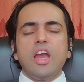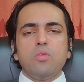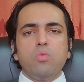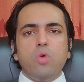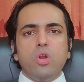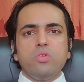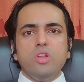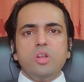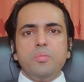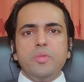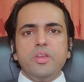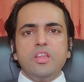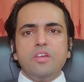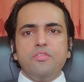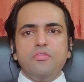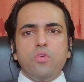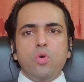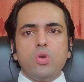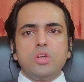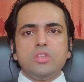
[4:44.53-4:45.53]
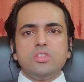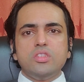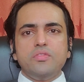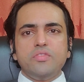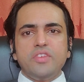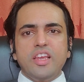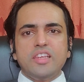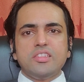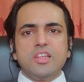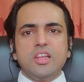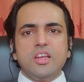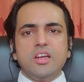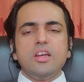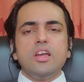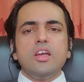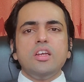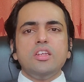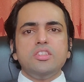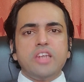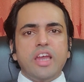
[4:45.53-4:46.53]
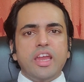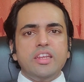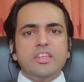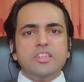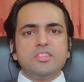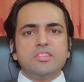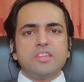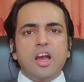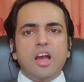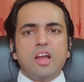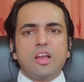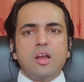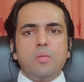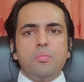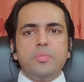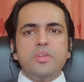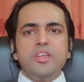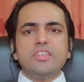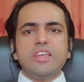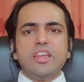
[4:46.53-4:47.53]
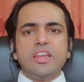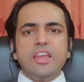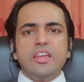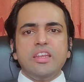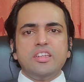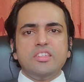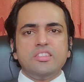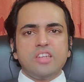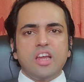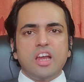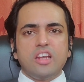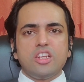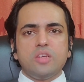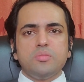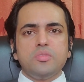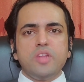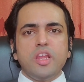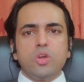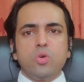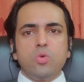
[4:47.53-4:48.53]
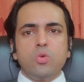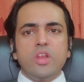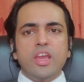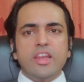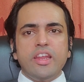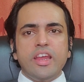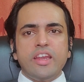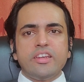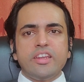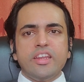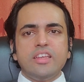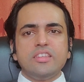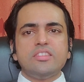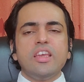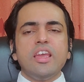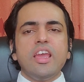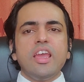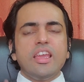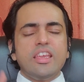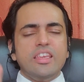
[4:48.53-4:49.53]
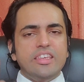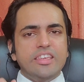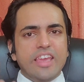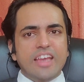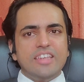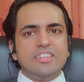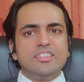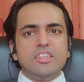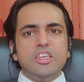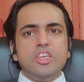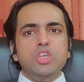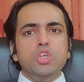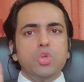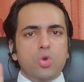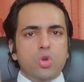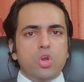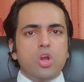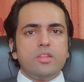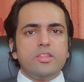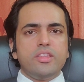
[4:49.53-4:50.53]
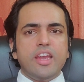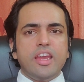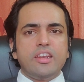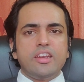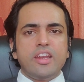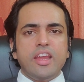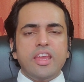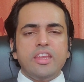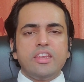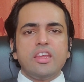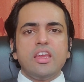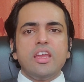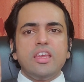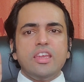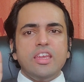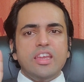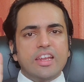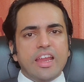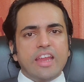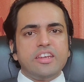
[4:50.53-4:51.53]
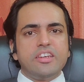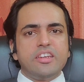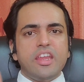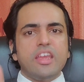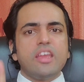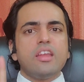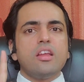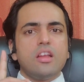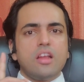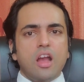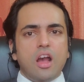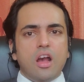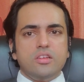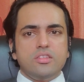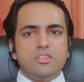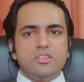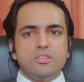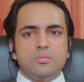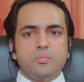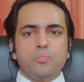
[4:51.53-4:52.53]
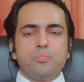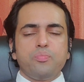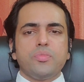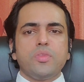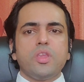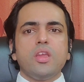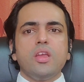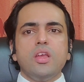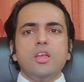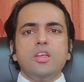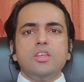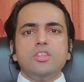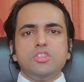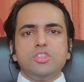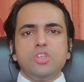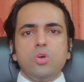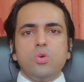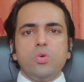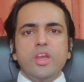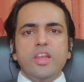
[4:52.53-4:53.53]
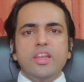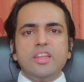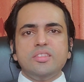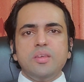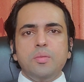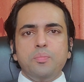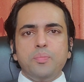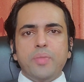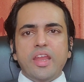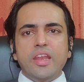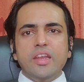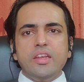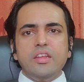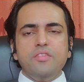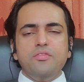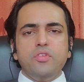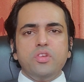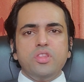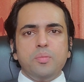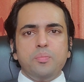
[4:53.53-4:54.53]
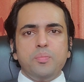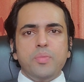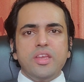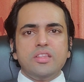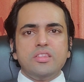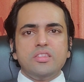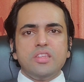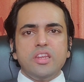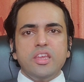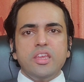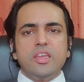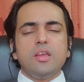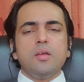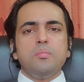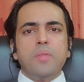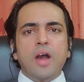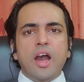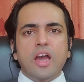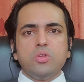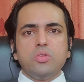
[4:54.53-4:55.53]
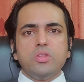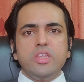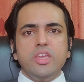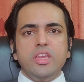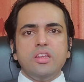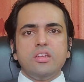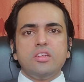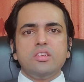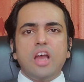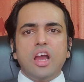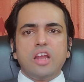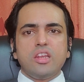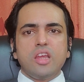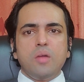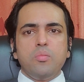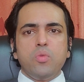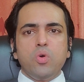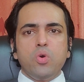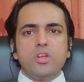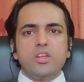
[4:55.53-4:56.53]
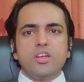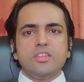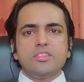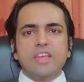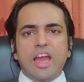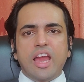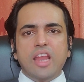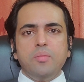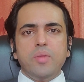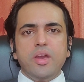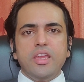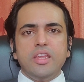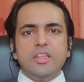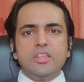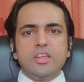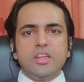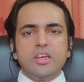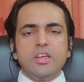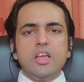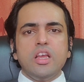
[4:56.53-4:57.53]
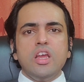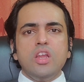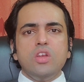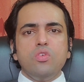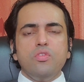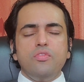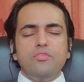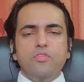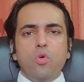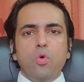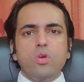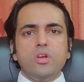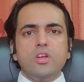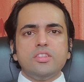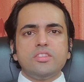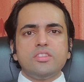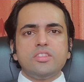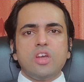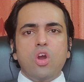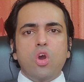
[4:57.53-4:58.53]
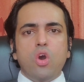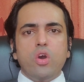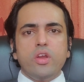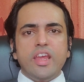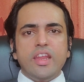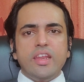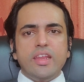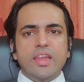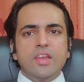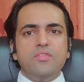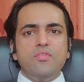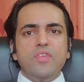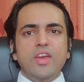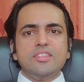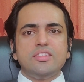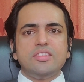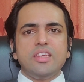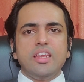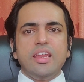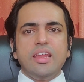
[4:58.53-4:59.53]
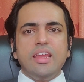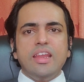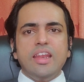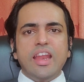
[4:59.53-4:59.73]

And what will be the focus of Tesla, Chinese car companies and Indian startups like Ola Electrics? Yes, you got that right, electric cars. So it is imperative for the big three, Maruti, Tata Motors and Mahindra to focus on and invest in